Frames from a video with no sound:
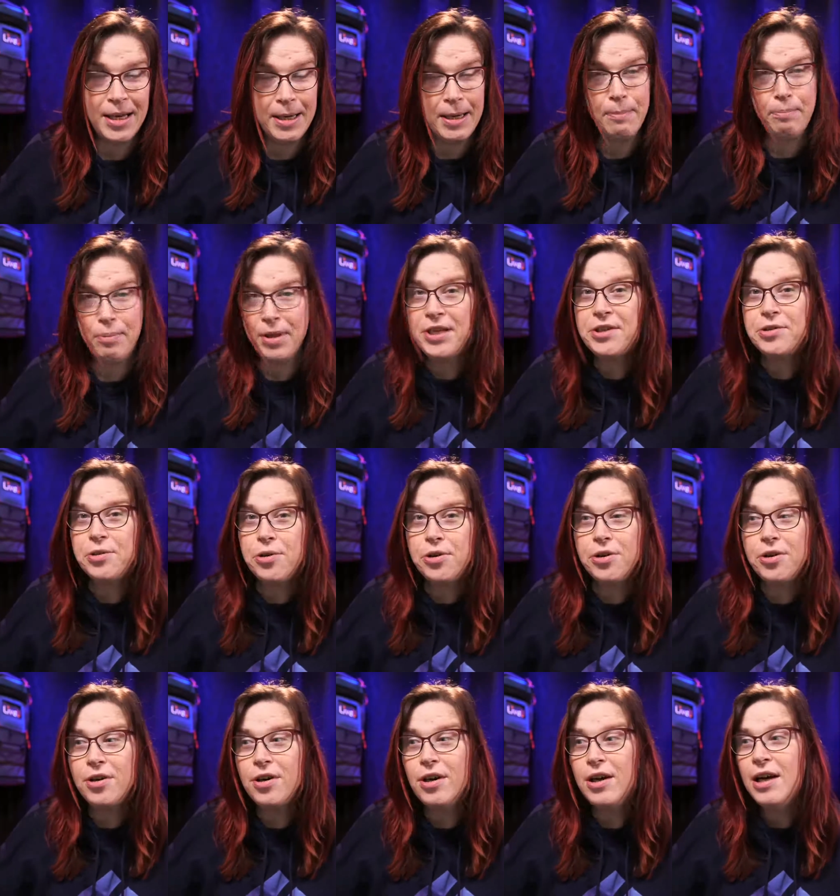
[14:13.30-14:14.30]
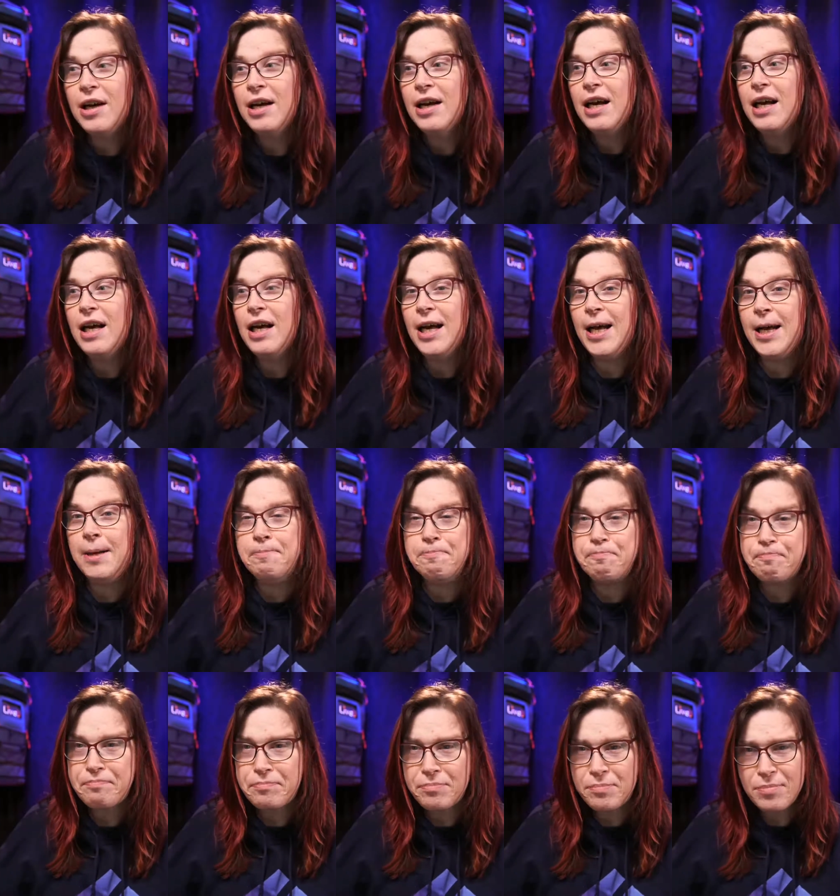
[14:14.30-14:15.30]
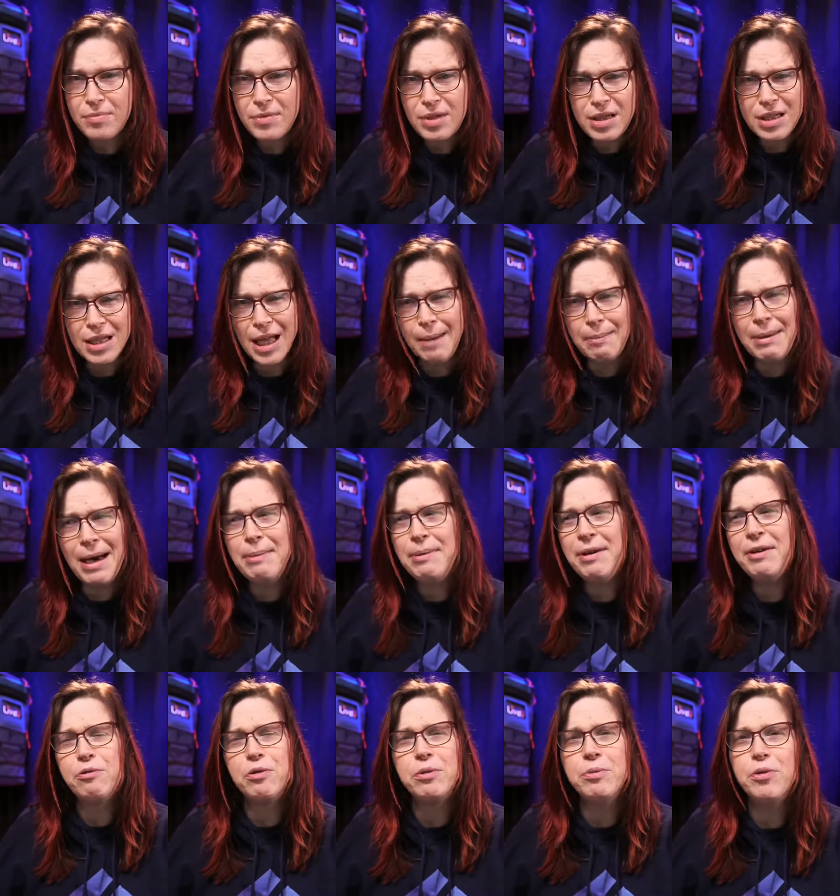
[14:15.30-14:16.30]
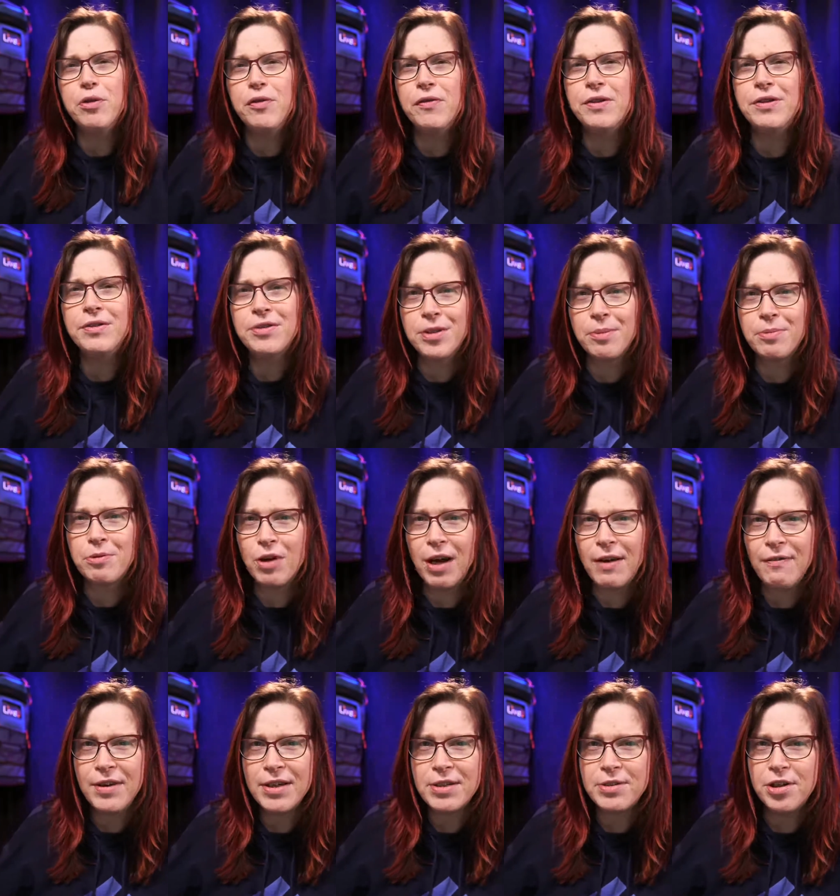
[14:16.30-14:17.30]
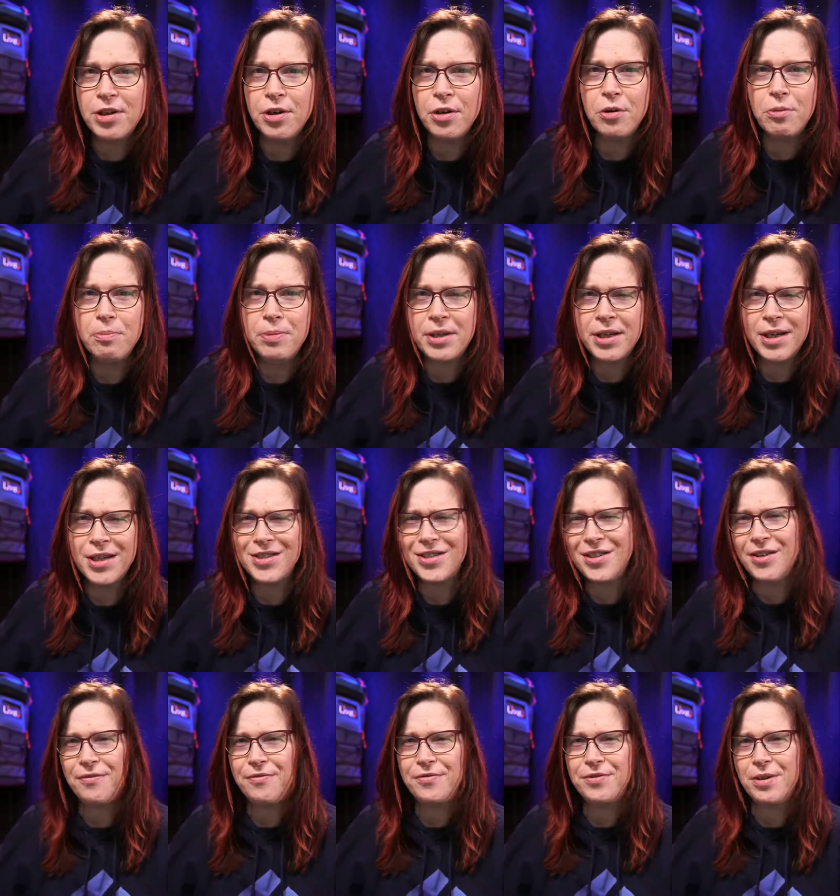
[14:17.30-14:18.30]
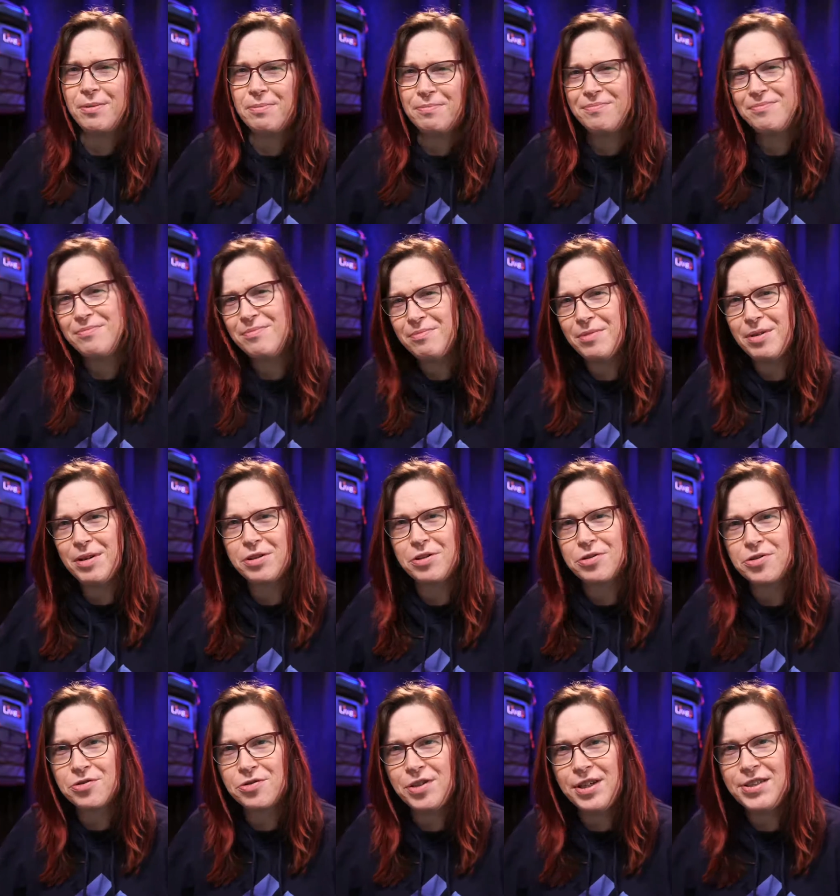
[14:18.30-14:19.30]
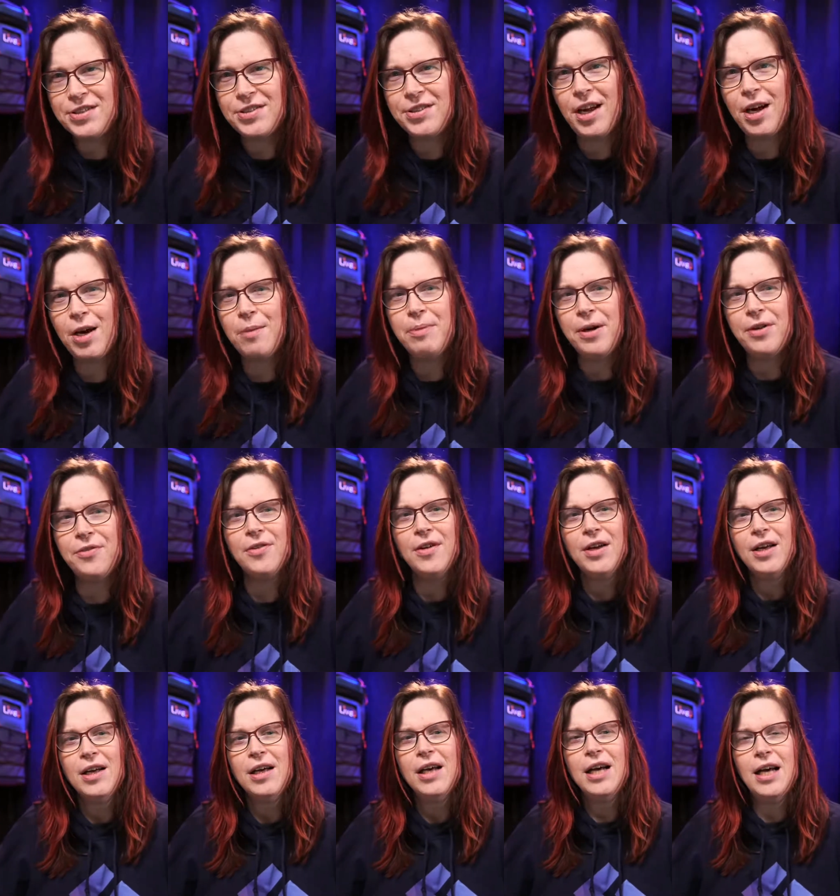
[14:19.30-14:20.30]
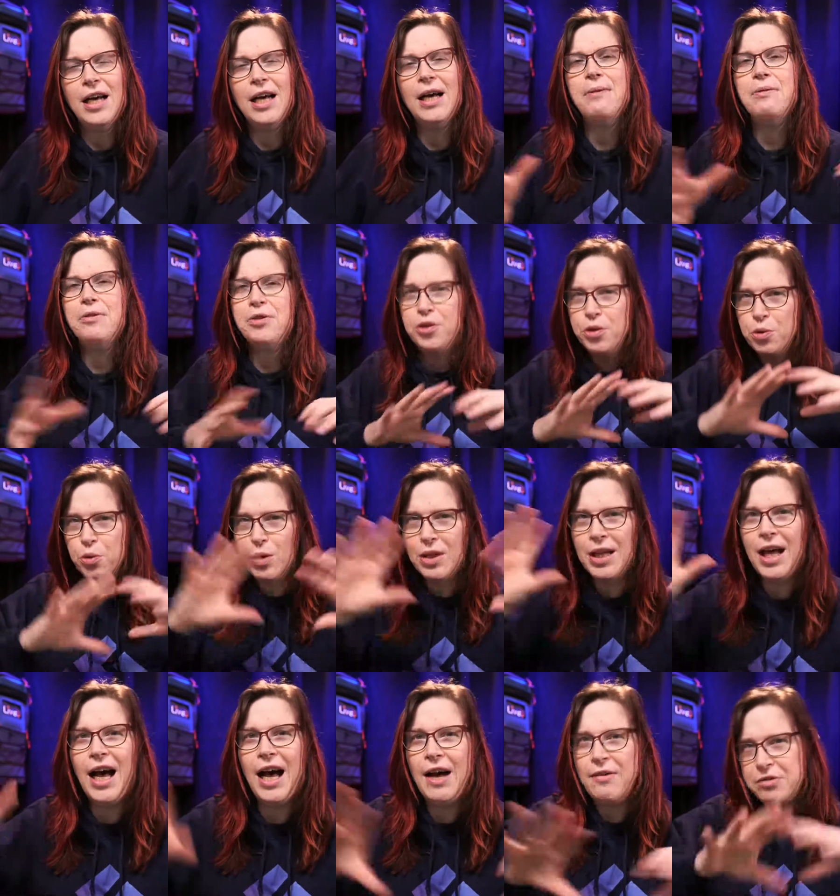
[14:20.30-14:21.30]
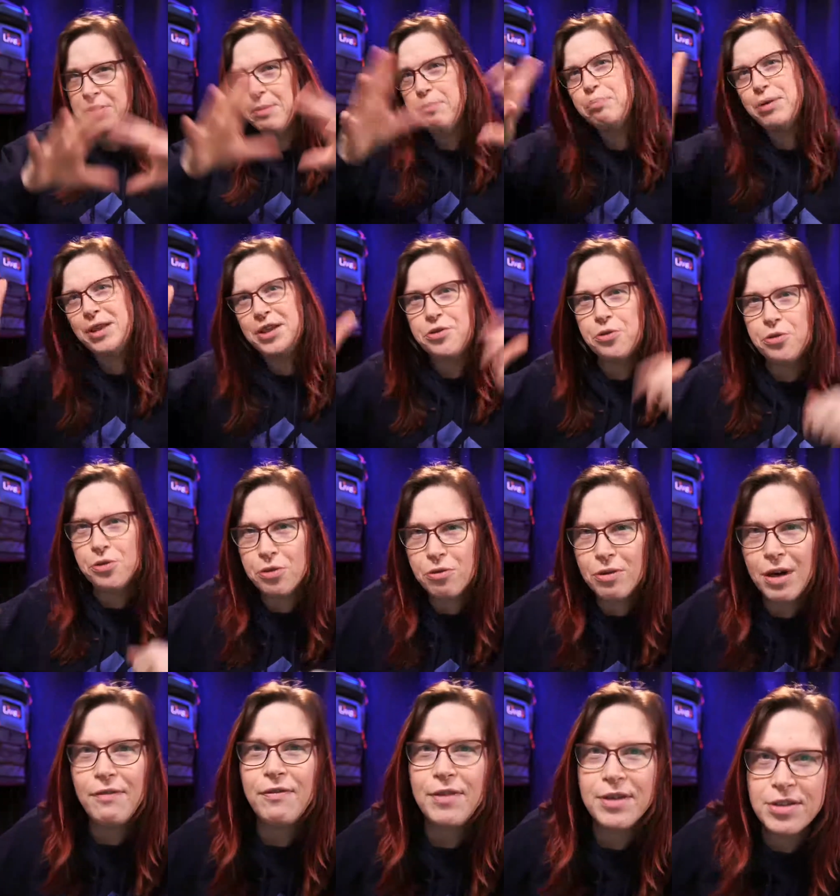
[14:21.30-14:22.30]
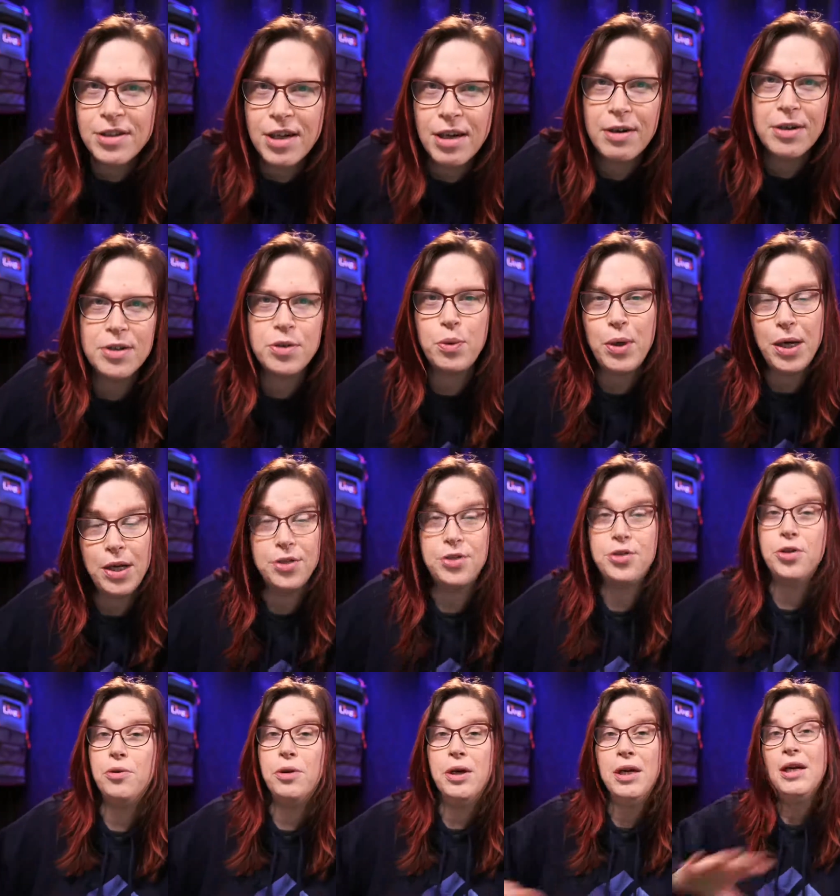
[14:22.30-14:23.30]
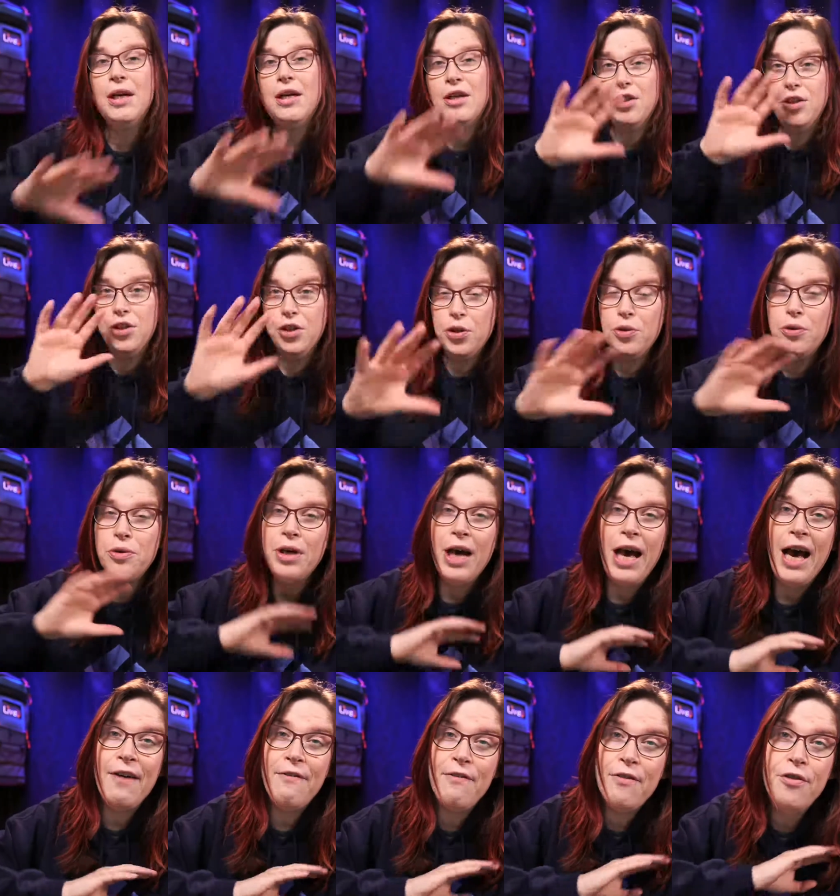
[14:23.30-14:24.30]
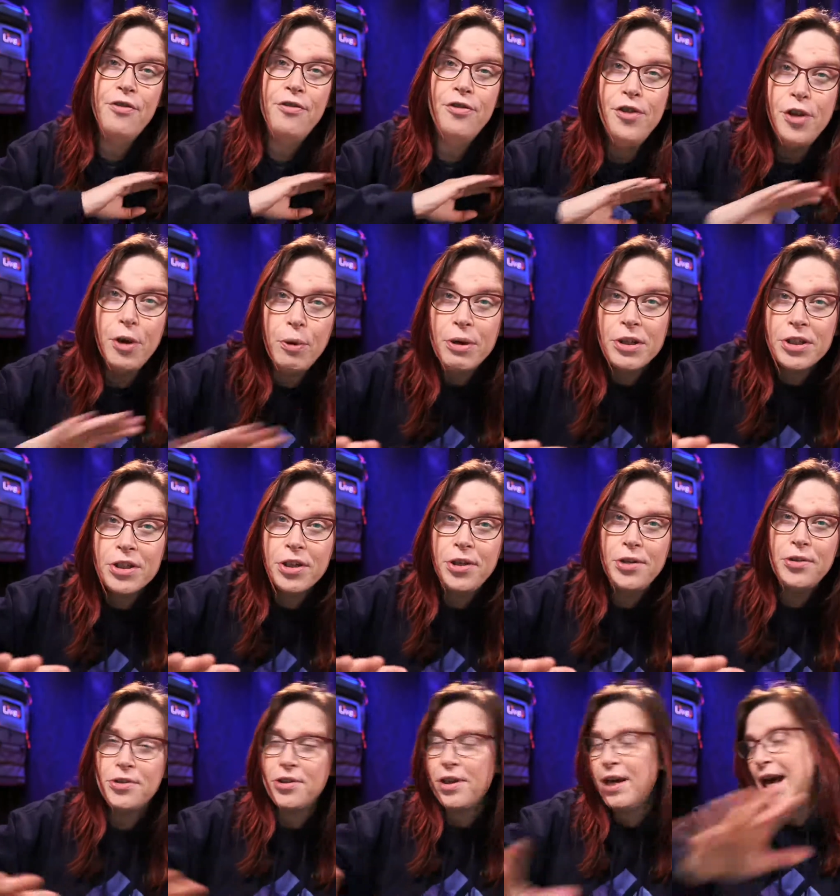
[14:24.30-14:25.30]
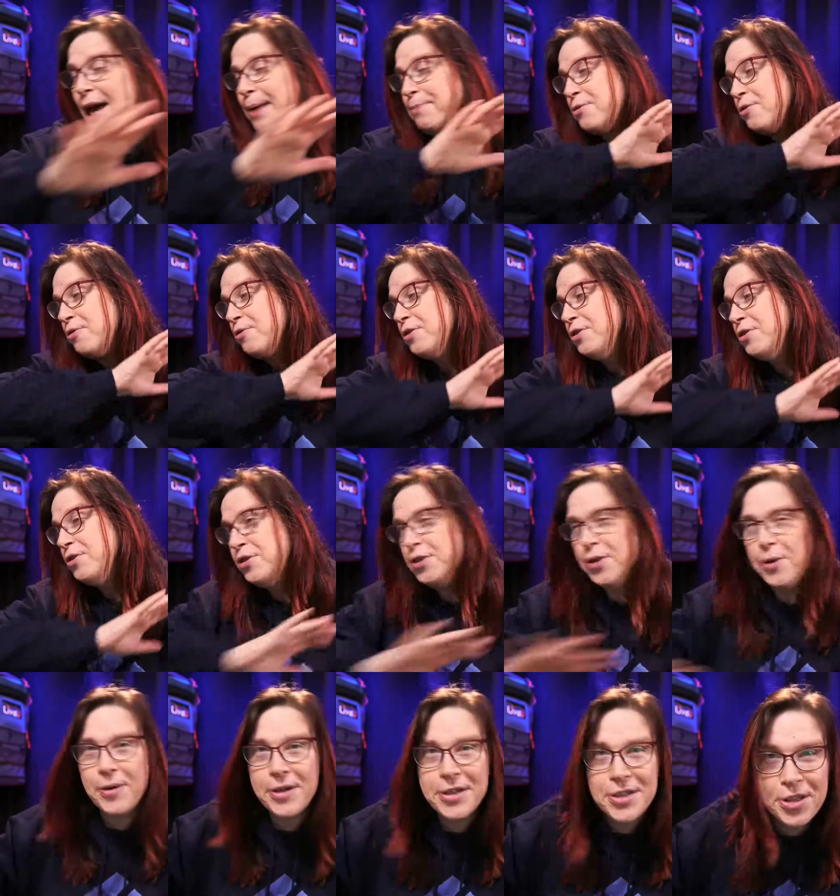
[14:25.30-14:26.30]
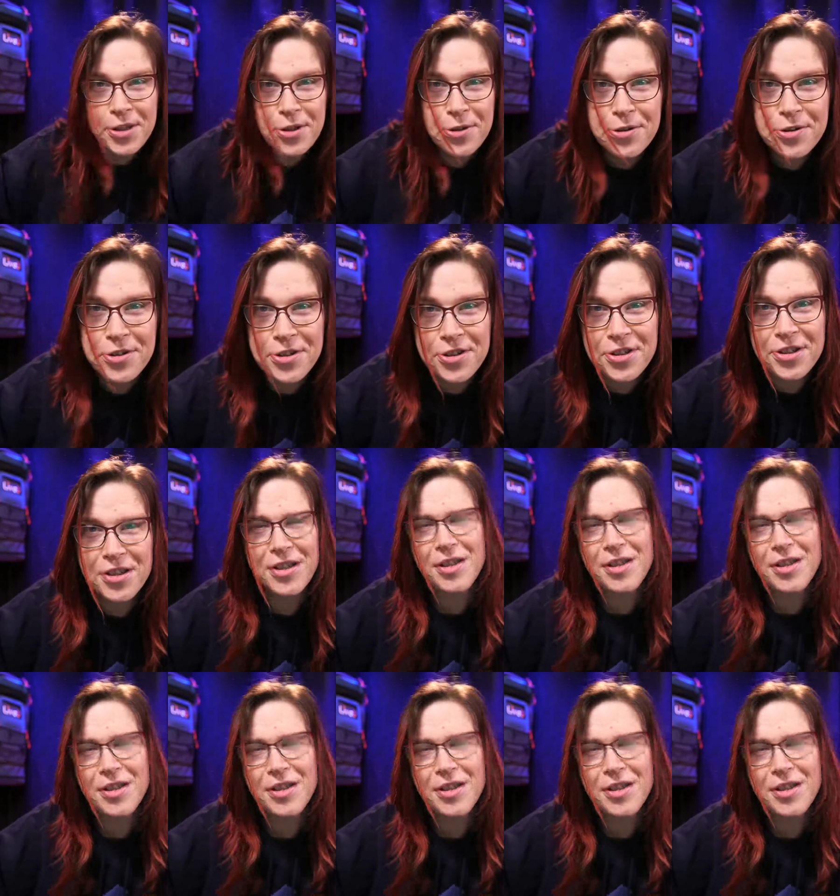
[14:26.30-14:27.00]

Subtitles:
placeholder. I might be removing some graphics though because of some constraints there, but you will have some placeholder graphics there as well. So you have no excuse, absolutely no excuse,